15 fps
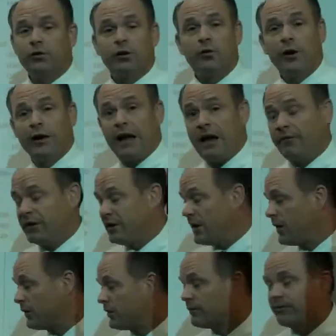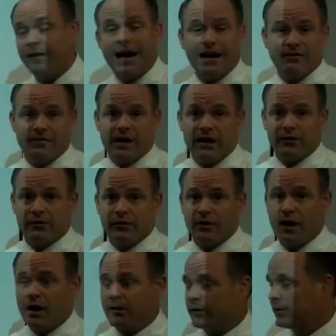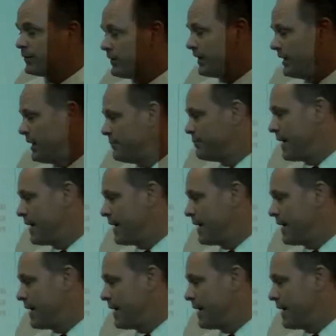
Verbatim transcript: you're going to have another $5,000 that